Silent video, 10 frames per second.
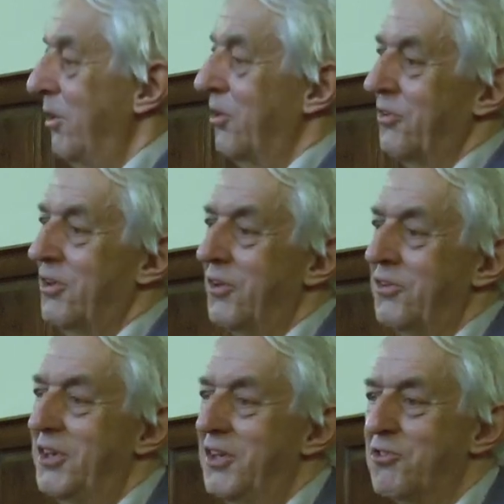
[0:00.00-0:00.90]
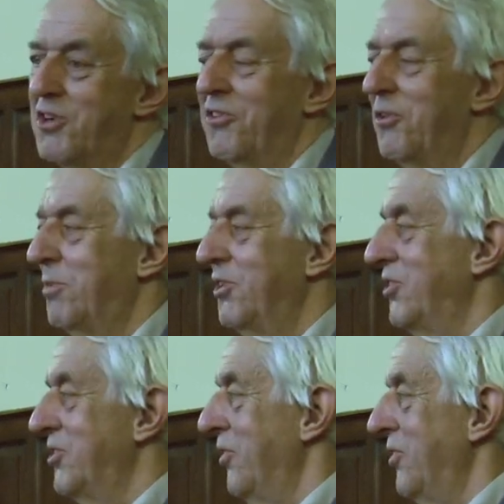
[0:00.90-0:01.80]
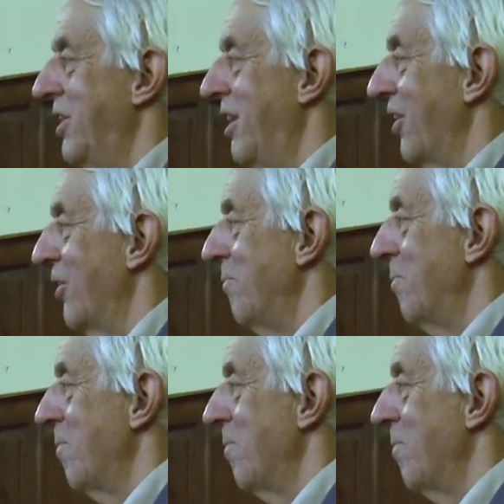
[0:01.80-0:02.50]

because God didn't trust the British in the dark.